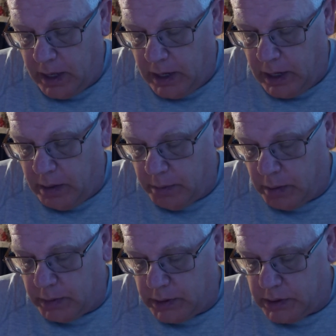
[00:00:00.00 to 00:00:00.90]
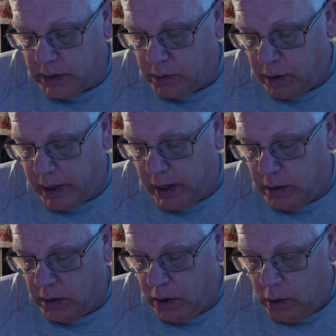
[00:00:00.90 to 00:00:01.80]
In a moment, Sid cried
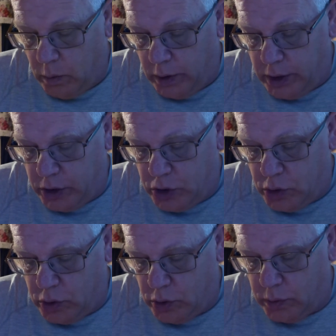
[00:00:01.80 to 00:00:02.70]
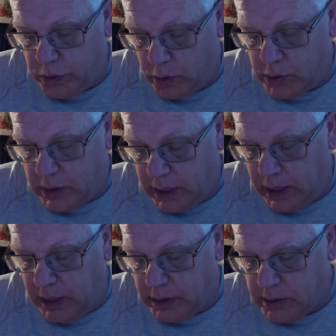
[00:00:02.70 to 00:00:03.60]
out, What did you do with those
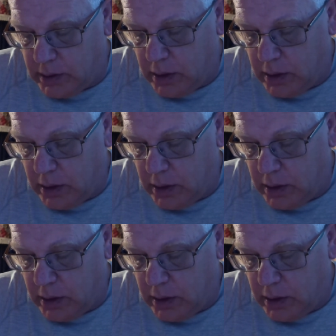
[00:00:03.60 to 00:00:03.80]
keys?